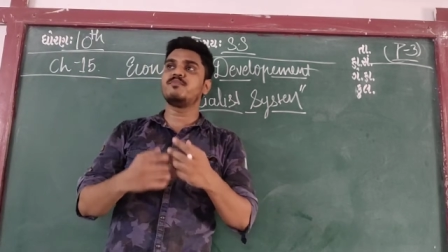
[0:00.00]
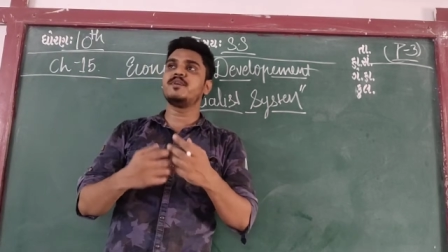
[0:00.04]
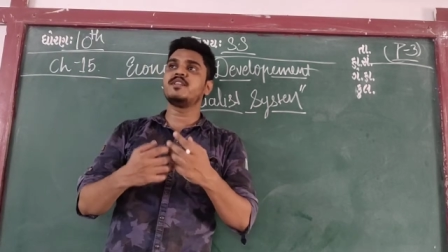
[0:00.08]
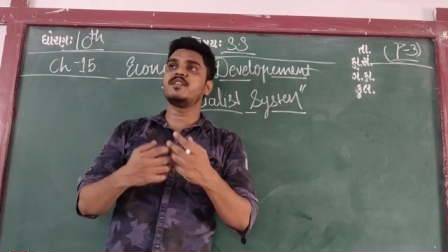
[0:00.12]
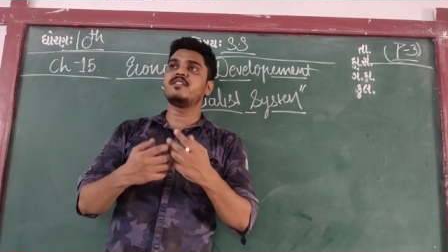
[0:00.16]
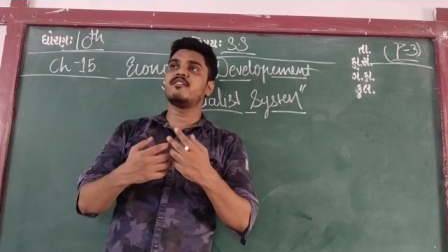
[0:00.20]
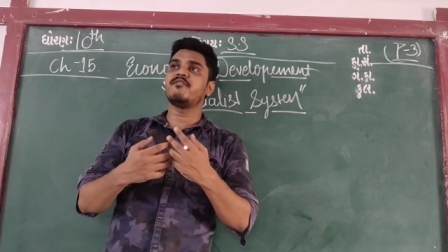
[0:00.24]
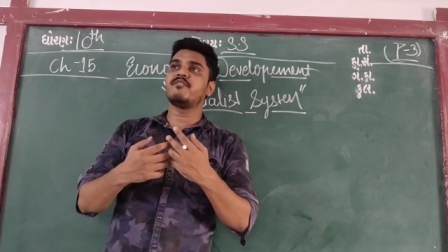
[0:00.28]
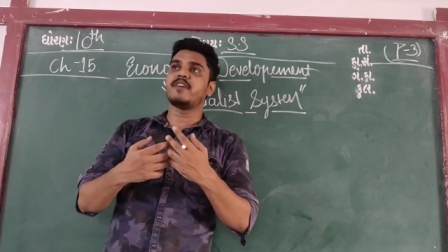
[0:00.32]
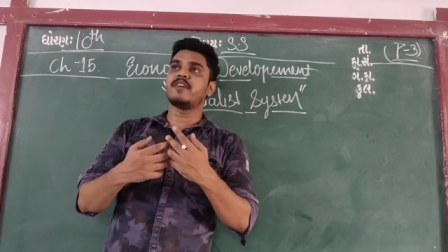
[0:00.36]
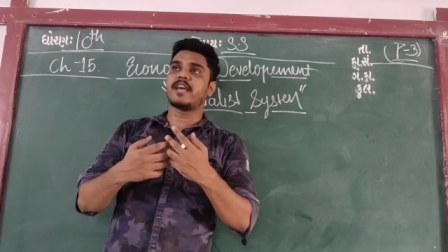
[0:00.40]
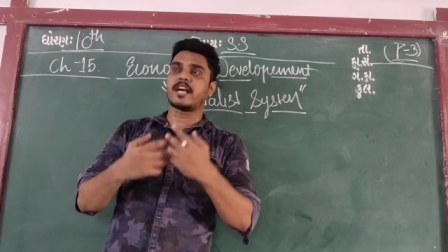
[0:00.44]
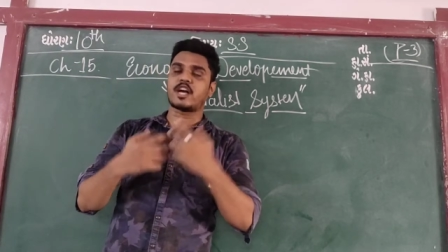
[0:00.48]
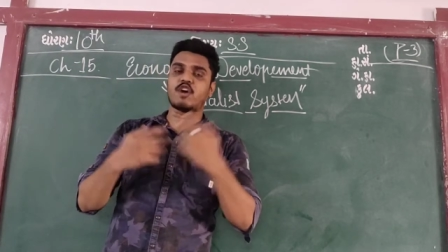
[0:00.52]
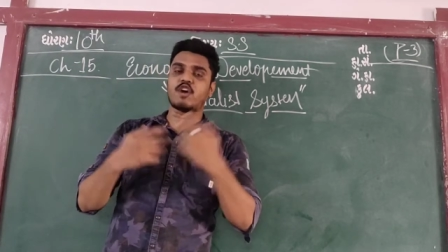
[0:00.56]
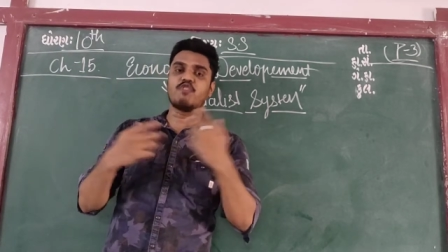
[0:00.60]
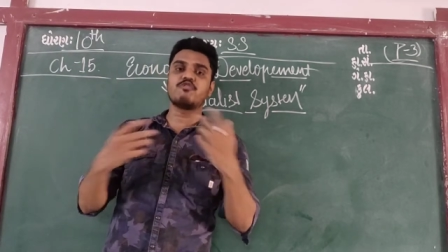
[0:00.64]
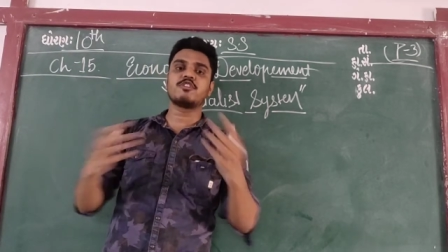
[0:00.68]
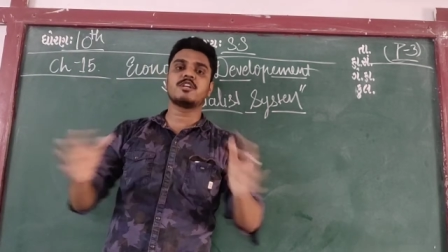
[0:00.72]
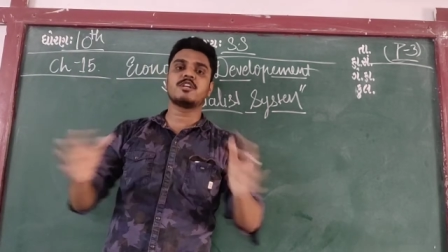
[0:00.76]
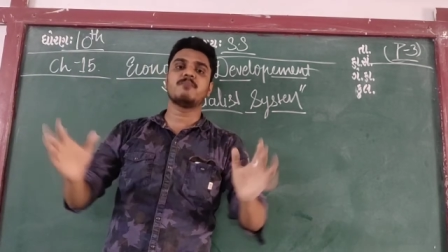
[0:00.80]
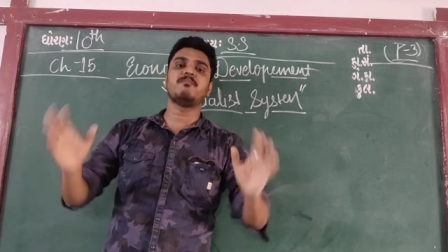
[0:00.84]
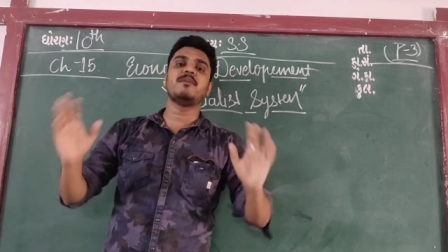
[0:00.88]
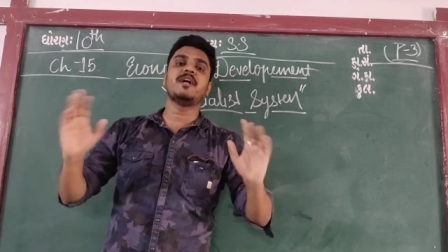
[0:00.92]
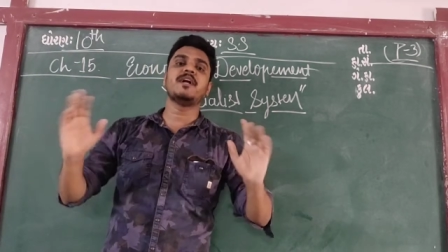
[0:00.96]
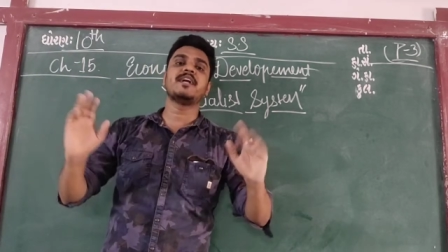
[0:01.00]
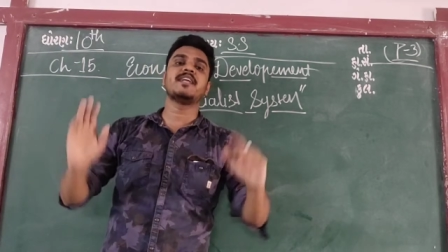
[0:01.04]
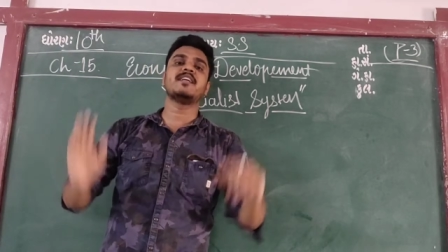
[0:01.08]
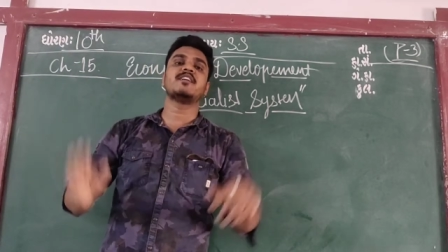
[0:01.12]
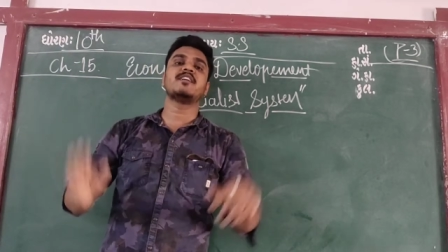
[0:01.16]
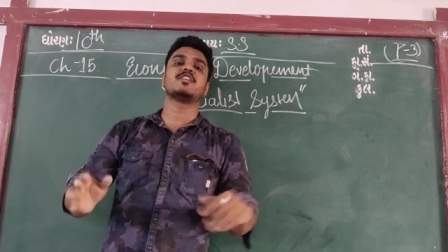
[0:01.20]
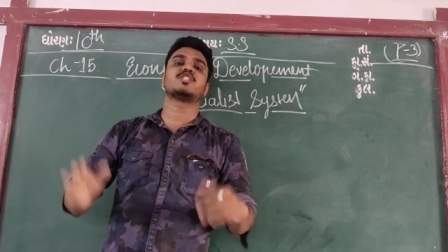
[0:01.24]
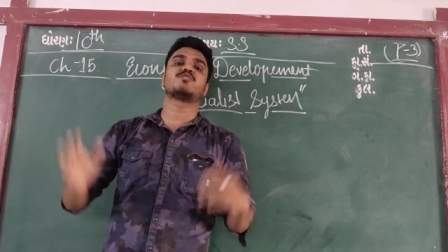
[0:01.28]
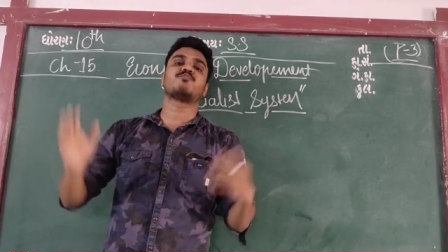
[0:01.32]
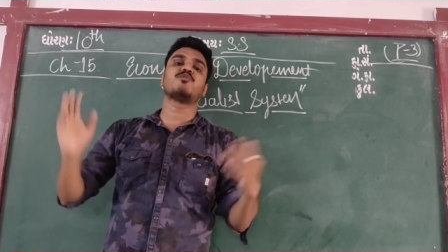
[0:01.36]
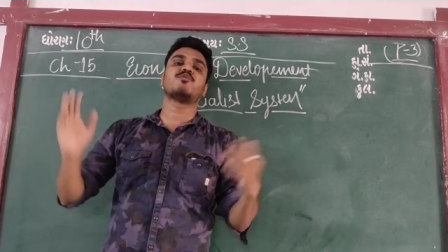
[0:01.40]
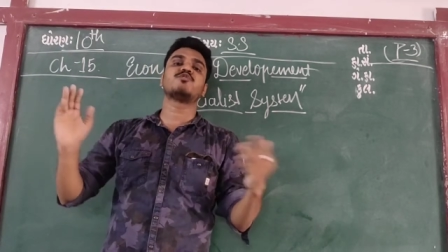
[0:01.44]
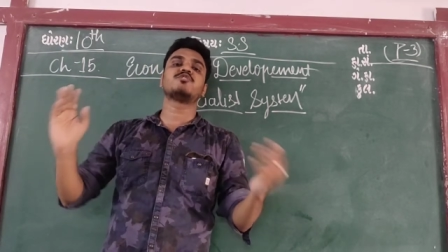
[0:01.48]
be the accountability and
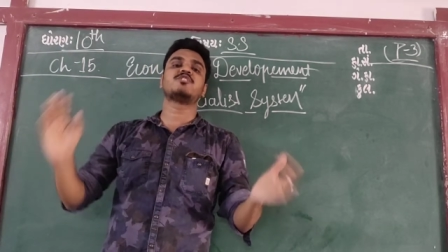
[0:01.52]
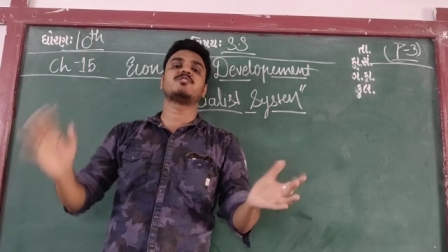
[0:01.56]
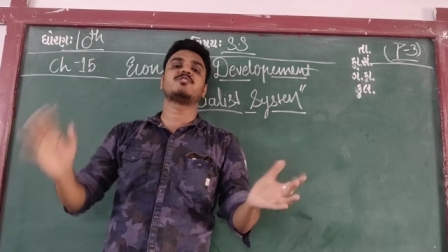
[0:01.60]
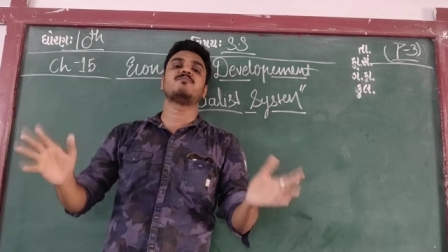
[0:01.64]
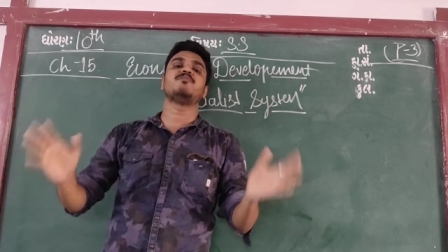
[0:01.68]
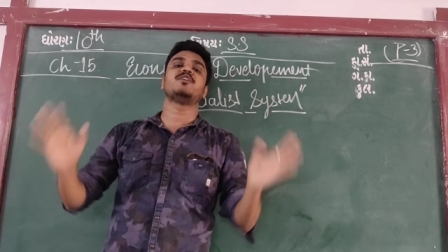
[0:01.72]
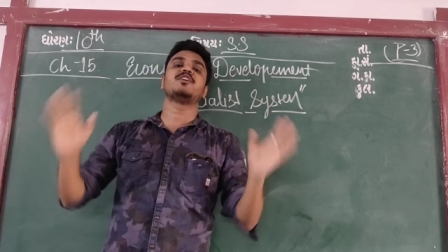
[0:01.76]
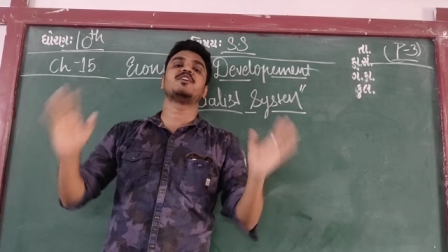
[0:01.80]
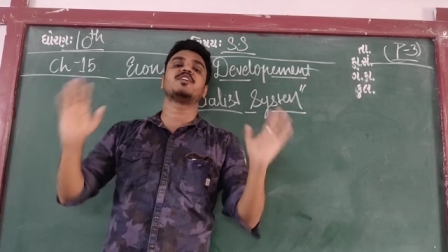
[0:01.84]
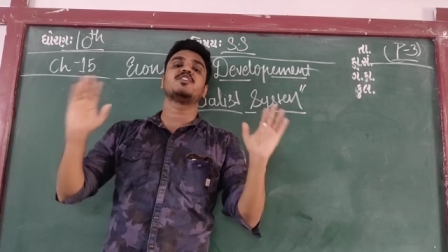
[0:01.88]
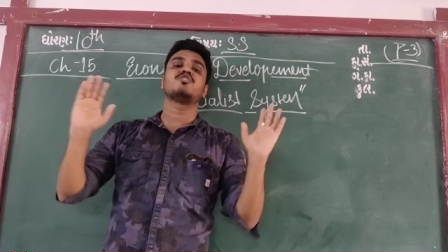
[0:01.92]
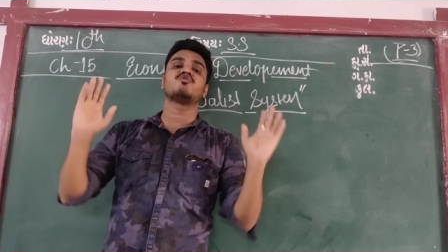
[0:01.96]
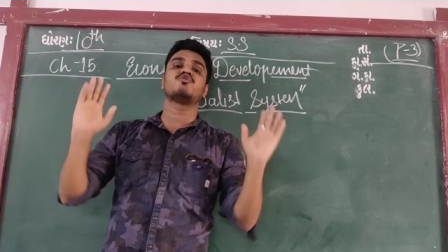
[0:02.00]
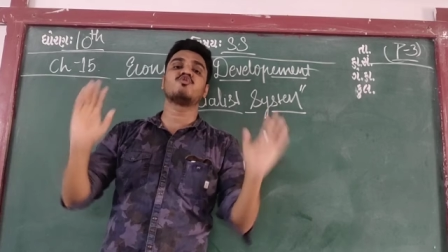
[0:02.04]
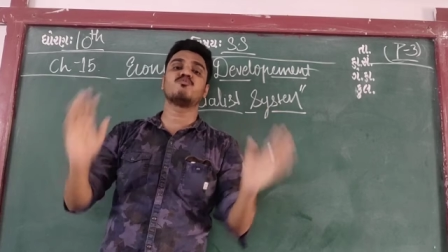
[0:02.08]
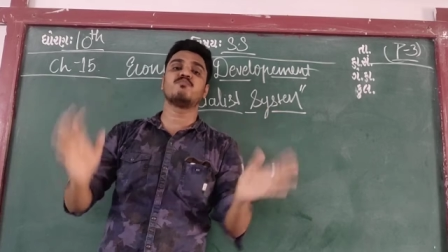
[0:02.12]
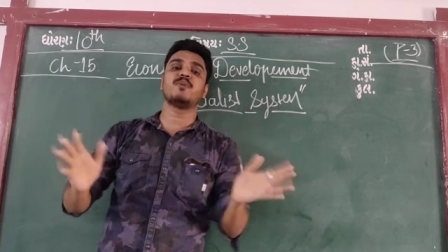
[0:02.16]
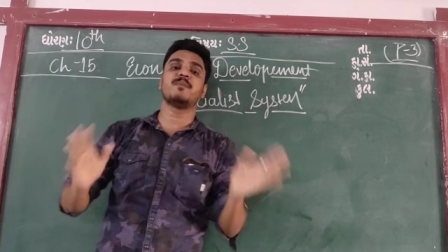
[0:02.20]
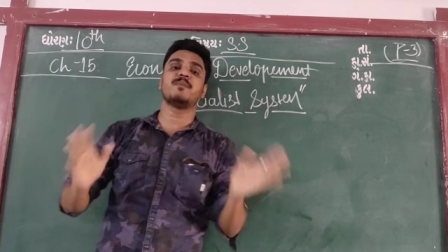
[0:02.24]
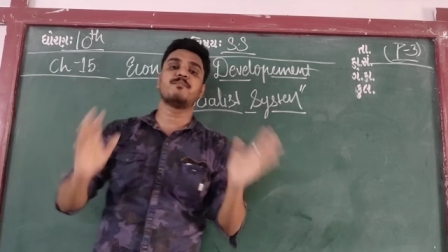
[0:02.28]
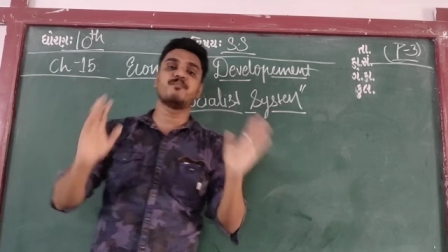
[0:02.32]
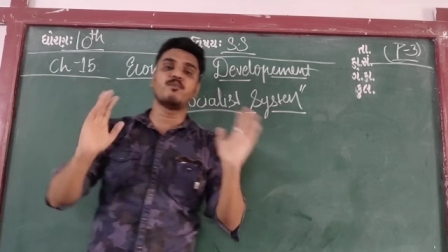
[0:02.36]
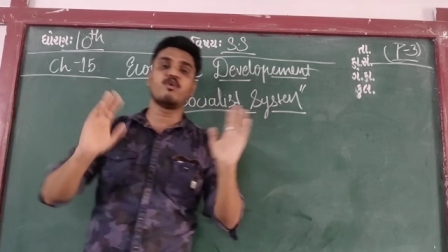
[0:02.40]
responsibility should be